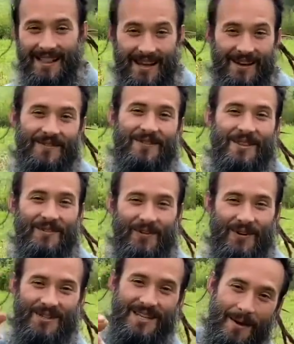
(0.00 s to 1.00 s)
love to the
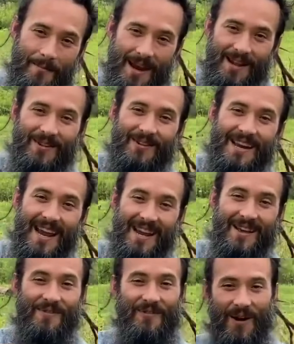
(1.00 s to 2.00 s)
folks at Meta
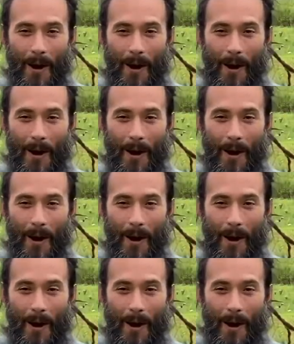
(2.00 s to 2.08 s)
Creative for